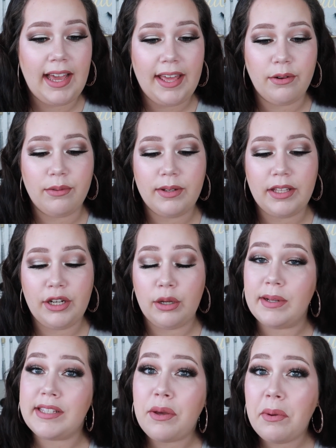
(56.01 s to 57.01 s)
I don't really know
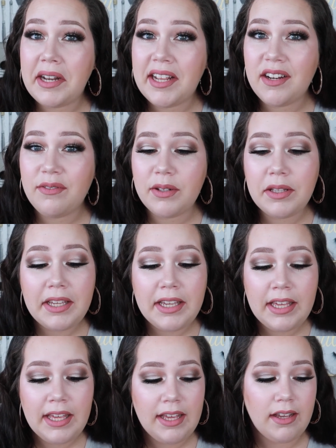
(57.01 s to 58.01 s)
what's going on fully.